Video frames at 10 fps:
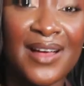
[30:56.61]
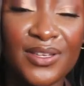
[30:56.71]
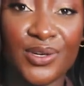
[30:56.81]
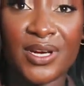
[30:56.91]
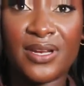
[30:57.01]

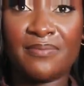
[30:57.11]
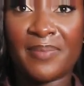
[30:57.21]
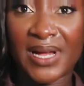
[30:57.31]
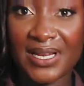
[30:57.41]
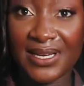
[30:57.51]
you can
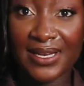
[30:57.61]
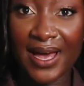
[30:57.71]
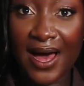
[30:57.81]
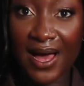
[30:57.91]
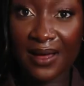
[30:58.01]
button
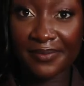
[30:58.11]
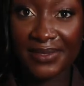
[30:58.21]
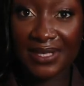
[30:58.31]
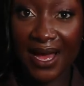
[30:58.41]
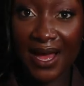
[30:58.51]
the arms